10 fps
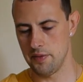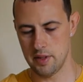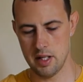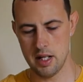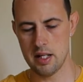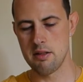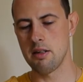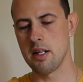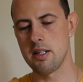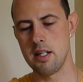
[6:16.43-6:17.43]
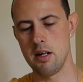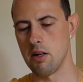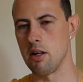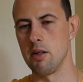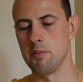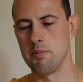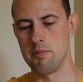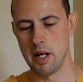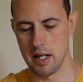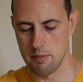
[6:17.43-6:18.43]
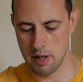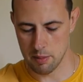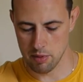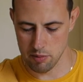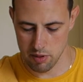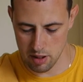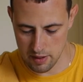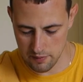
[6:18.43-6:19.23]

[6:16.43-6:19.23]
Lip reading: And as you can see, I can't pack it back properly.